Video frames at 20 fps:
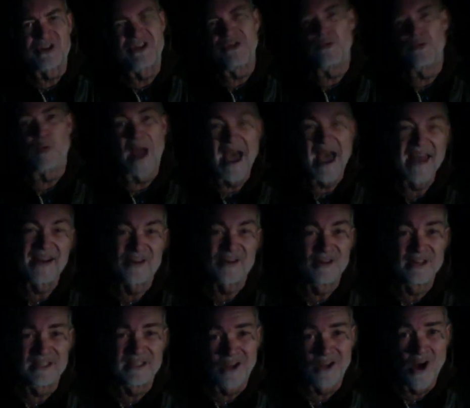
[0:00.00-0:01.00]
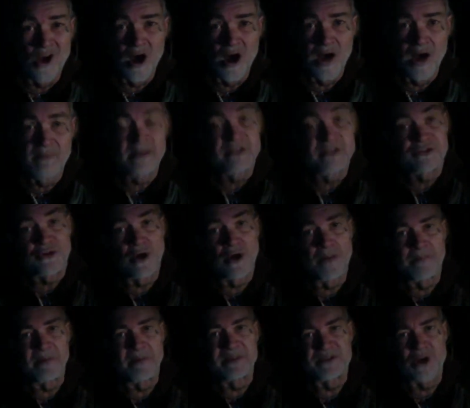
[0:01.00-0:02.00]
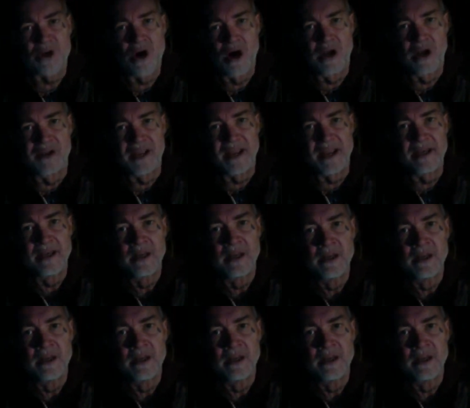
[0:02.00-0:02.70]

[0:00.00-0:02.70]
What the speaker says: to radical Islam, as Trump has called it.